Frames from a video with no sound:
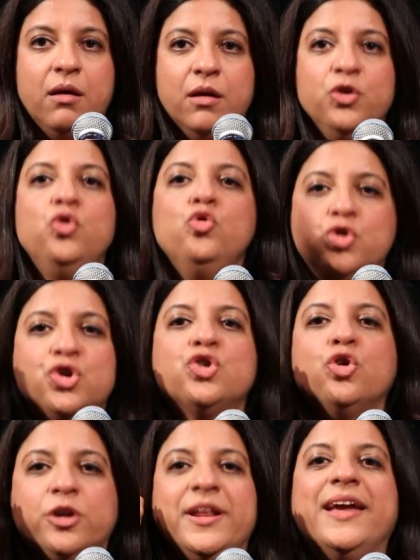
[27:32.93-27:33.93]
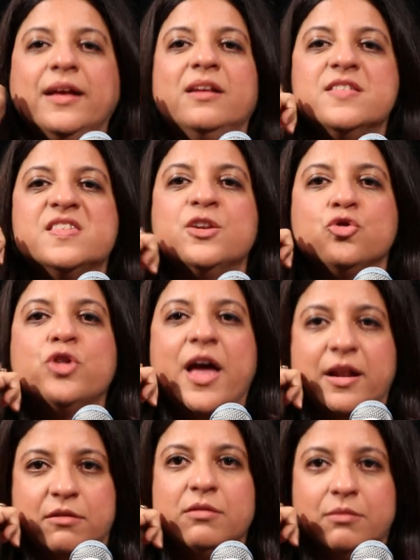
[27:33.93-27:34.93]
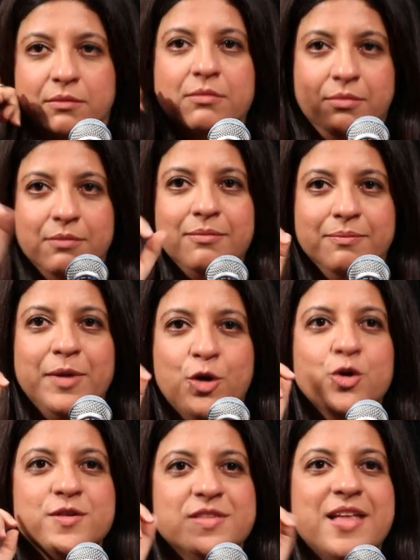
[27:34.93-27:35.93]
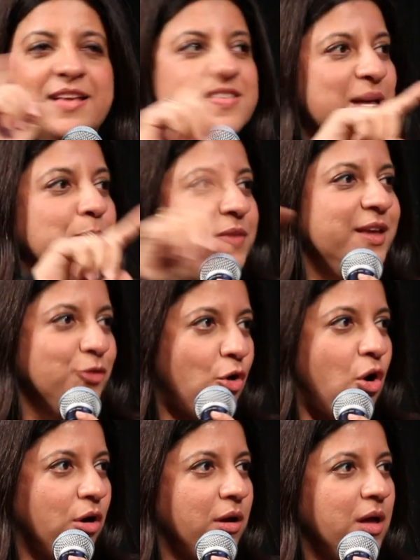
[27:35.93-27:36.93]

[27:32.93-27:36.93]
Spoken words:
you should listen to that. Because there's something wrong.